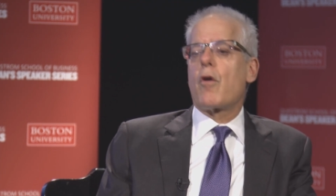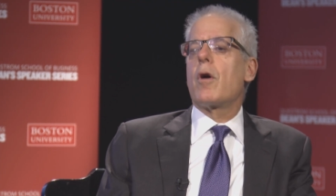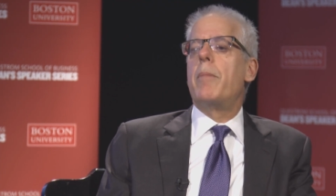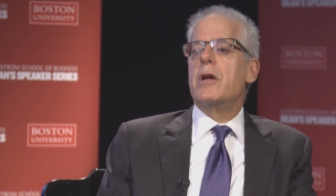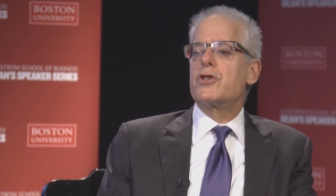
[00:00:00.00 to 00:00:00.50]
are a
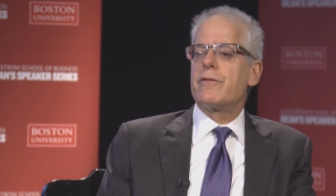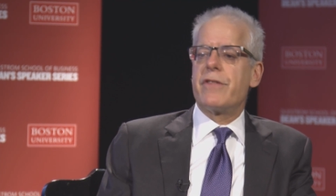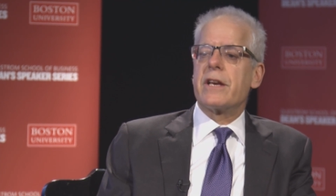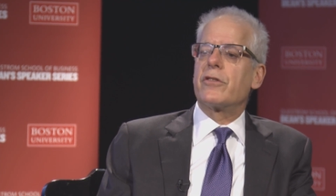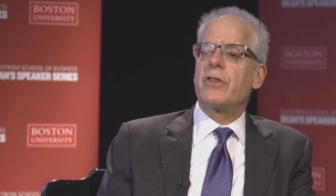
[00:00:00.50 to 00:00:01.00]
bunch of
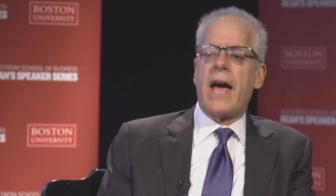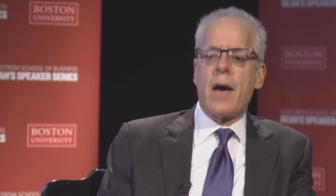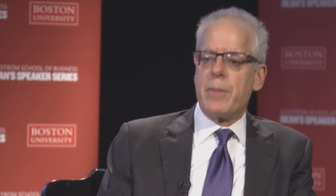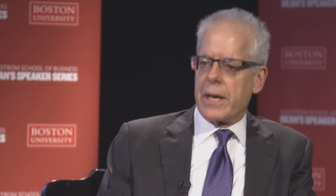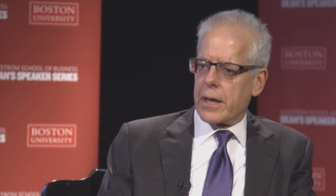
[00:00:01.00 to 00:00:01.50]
things
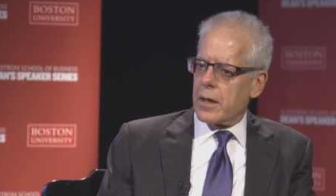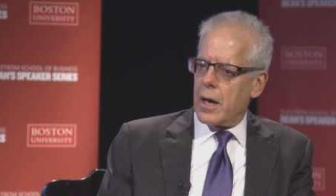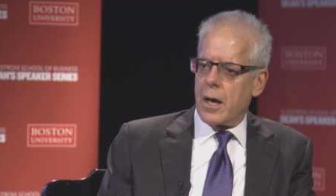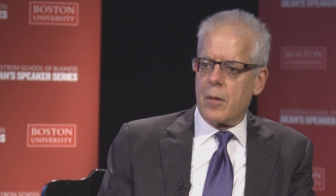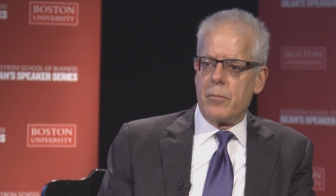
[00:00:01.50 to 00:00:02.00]
happening.
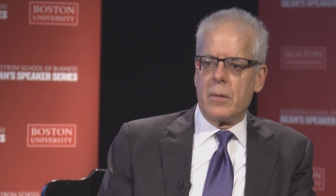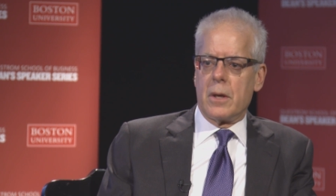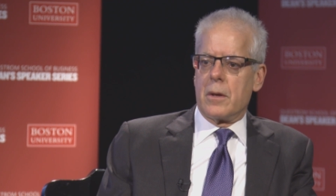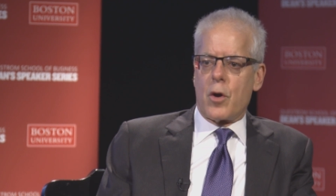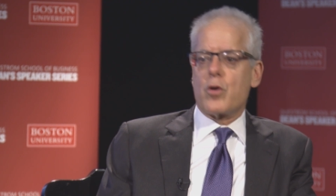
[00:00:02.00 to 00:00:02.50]
Um,
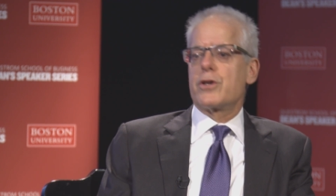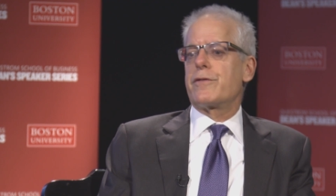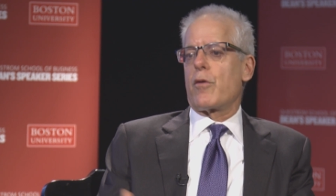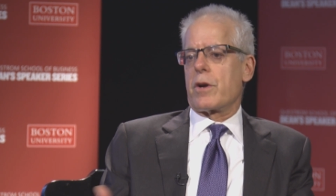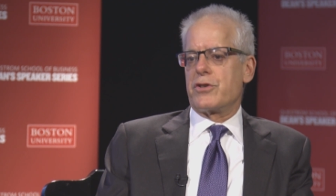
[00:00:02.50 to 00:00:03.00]
Hearst,
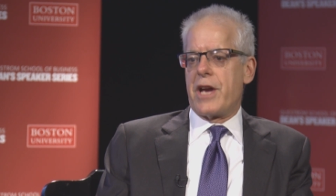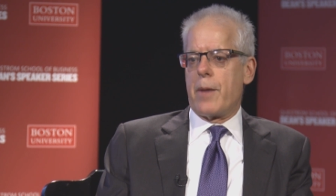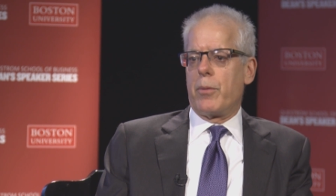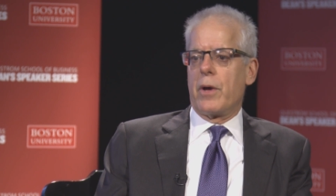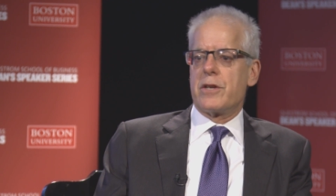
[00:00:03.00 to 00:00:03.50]
for
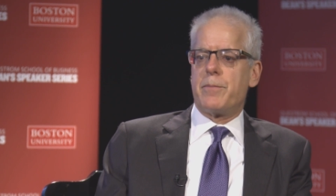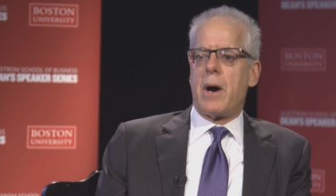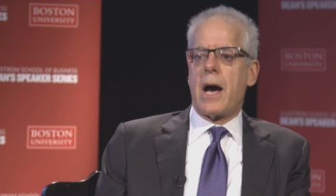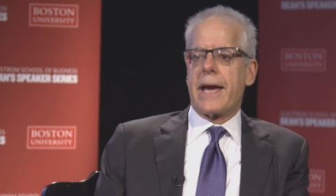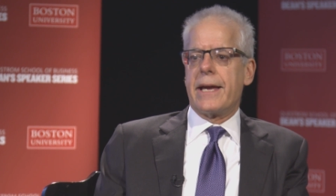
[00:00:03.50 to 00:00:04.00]
example, has
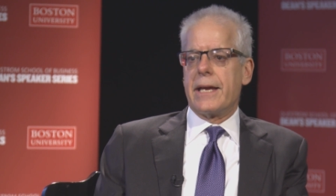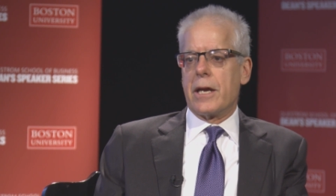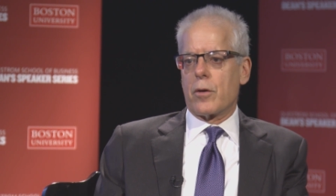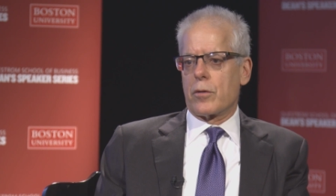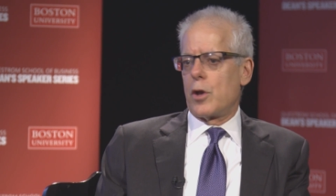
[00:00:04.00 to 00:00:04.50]

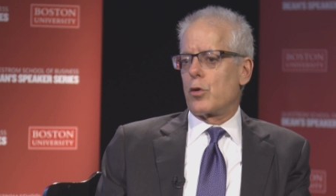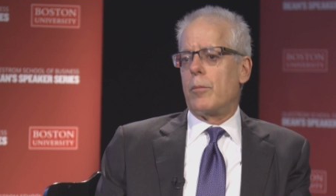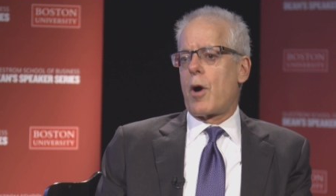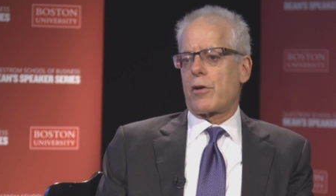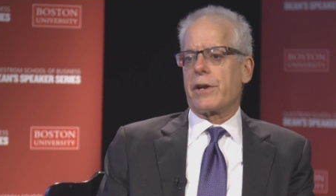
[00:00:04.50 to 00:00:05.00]
pioneered local
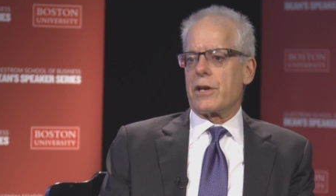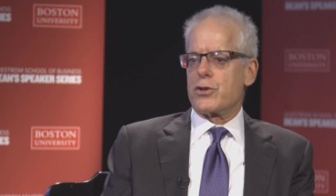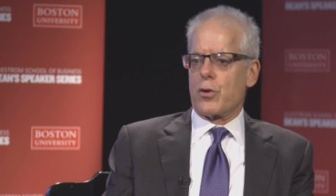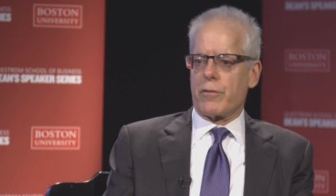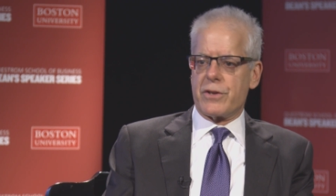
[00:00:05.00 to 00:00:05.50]
marketing
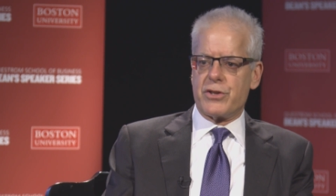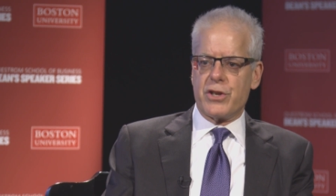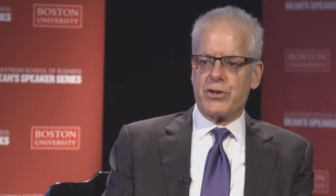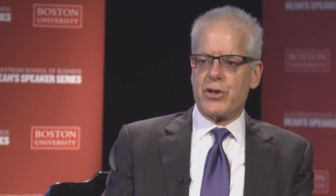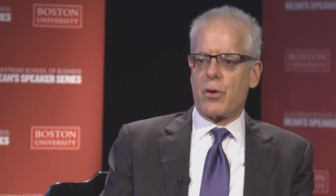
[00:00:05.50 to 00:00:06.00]

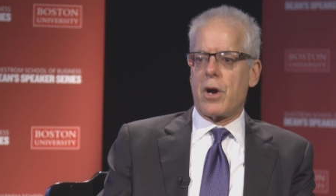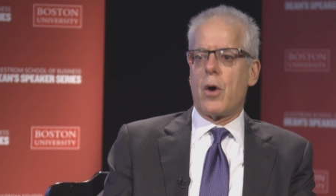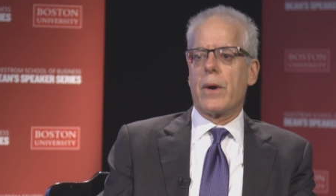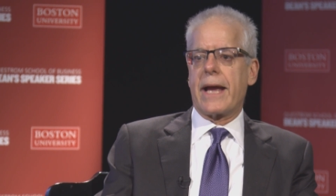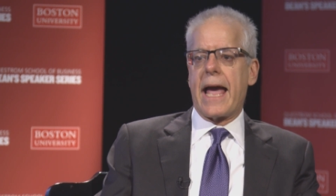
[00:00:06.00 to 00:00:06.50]
services, so
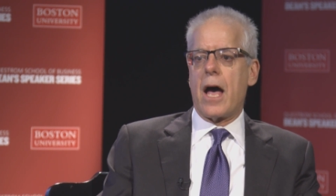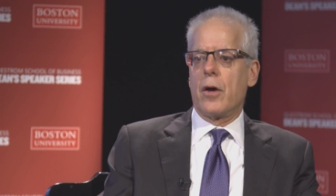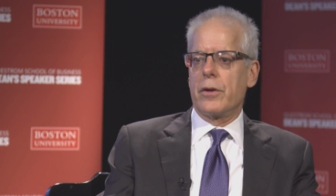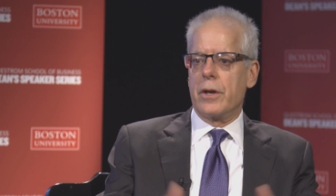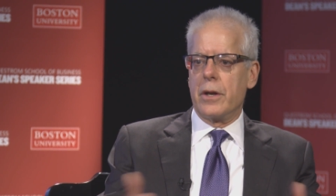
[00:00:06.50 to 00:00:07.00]
going
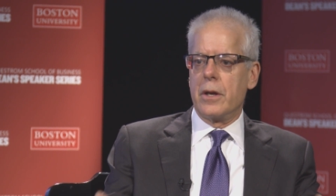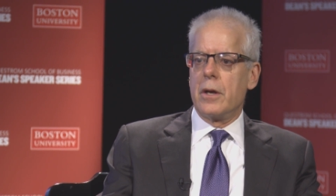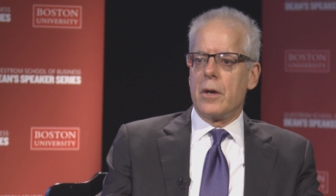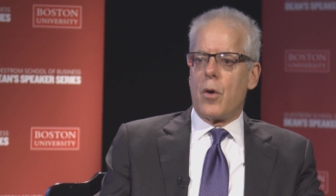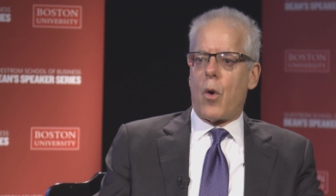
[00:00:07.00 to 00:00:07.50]
out and
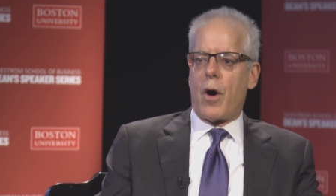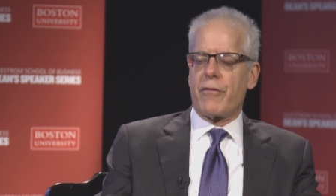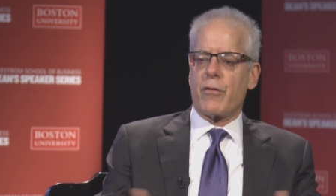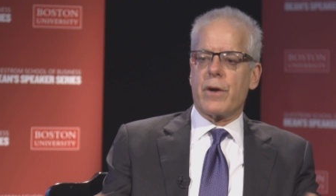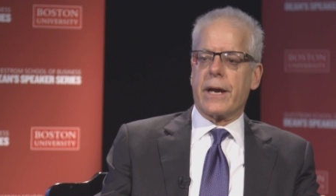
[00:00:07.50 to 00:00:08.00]

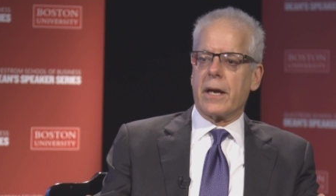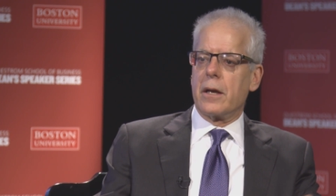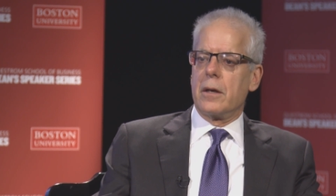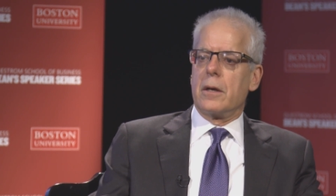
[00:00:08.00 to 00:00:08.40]
offering